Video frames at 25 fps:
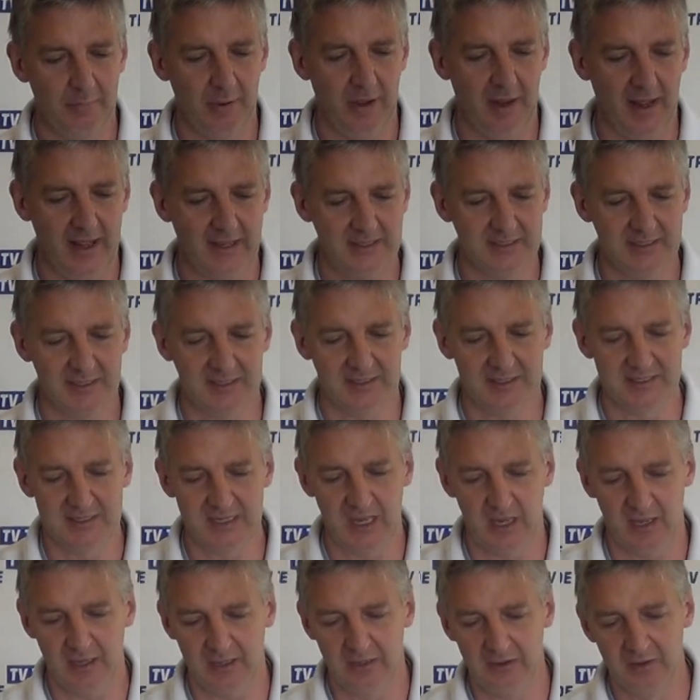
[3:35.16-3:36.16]
plastic
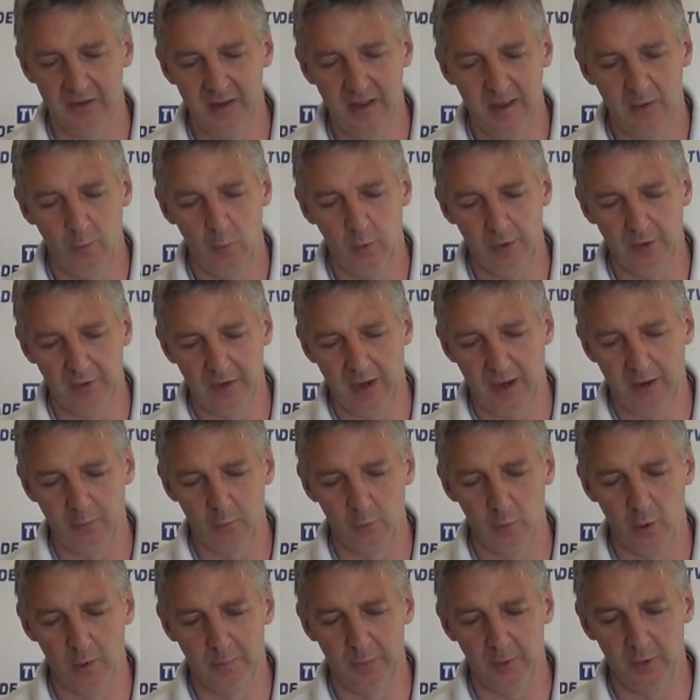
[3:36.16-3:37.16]
design with a
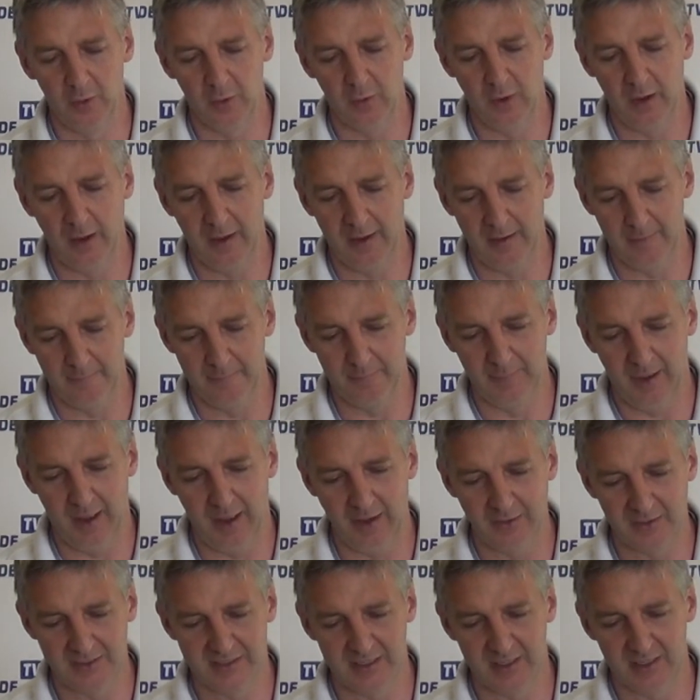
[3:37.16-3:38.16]
rubber um,
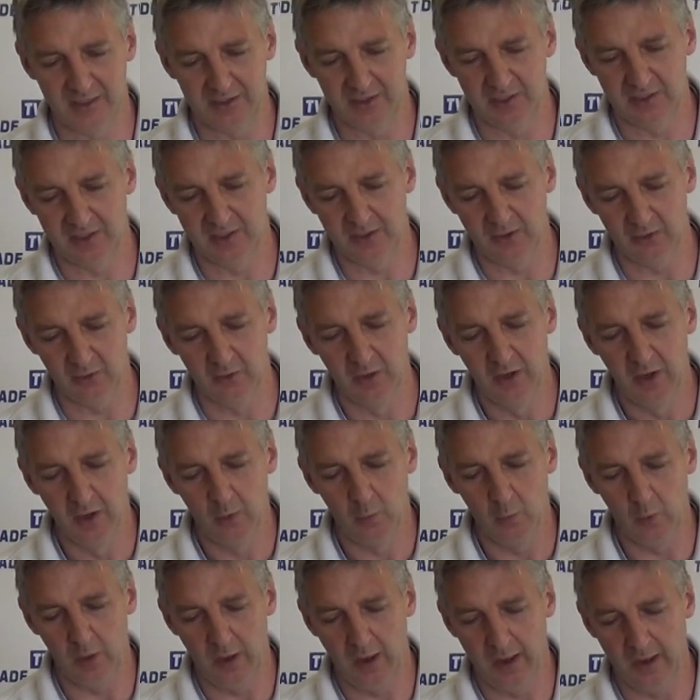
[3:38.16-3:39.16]
outside here
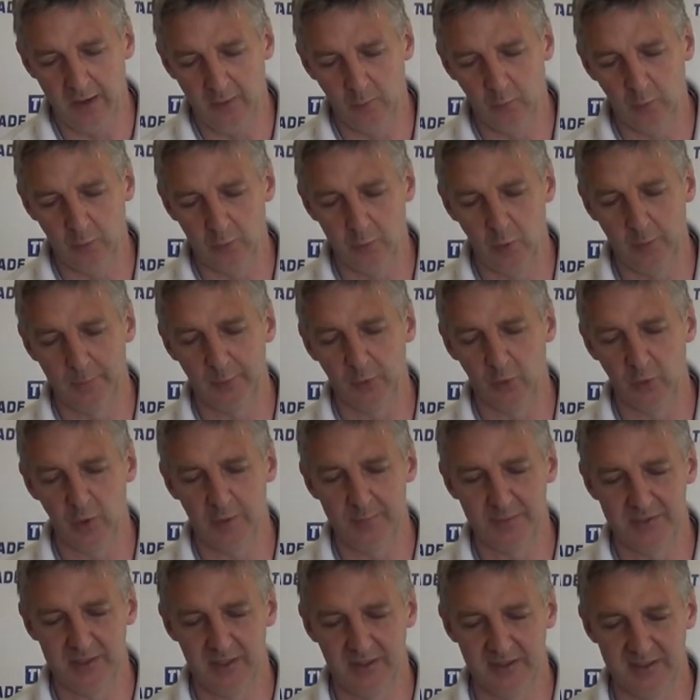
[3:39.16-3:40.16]
uh, with rubber
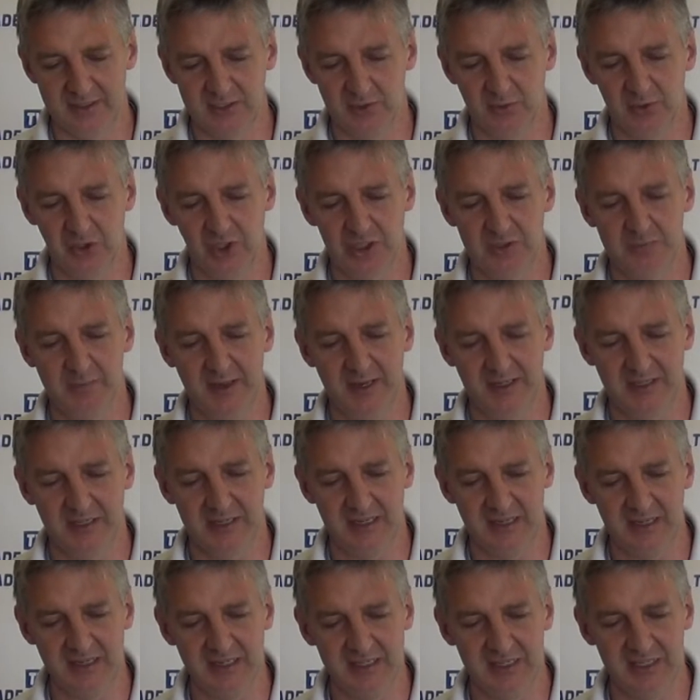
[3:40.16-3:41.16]
grips on it, so it just makes
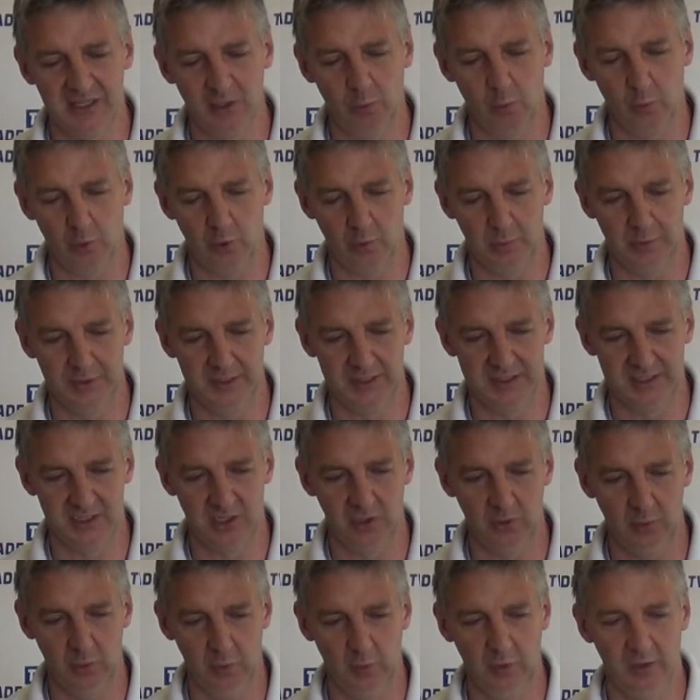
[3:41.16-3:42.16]
it easy to work with
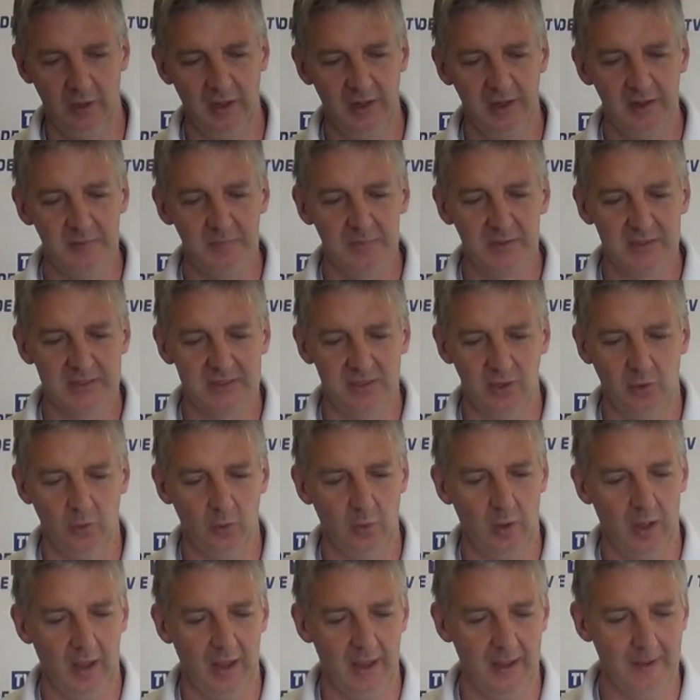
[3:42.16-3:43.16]
this tool.
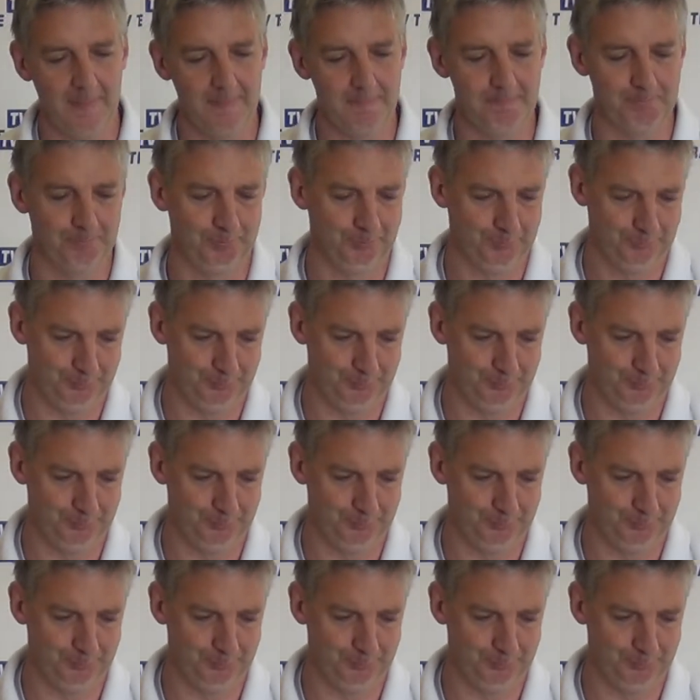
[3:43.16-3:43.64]
So um,